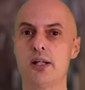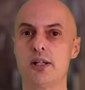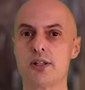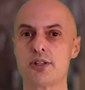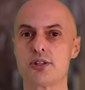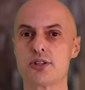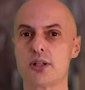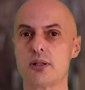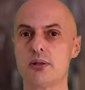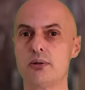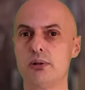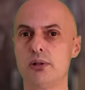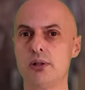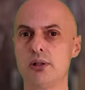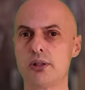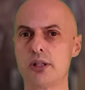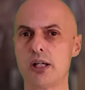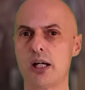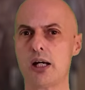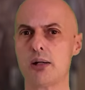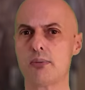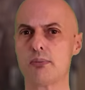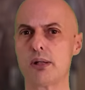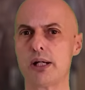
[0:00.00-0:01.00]
So look
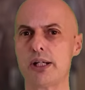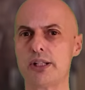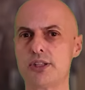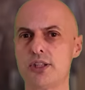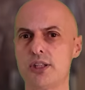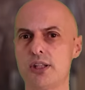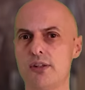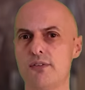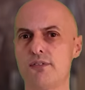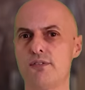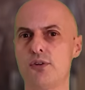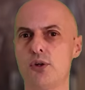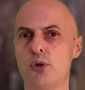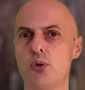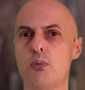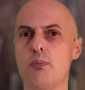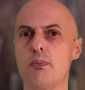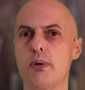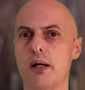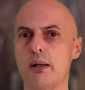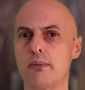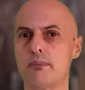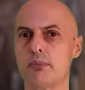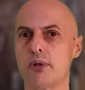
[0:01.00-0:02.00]
at uprating the fuel
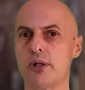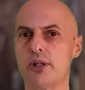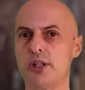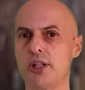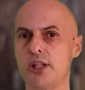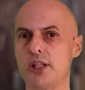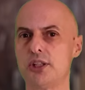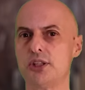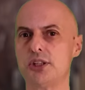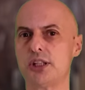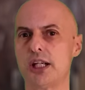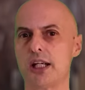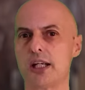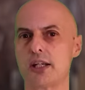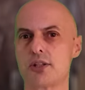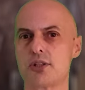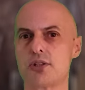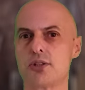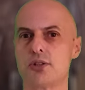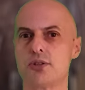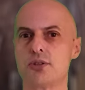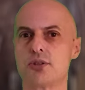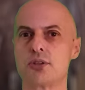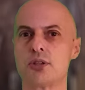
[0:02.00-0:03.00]
pump and the
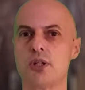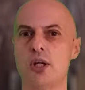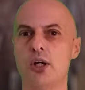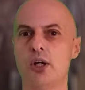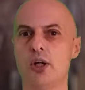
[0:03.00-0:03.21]
injectors.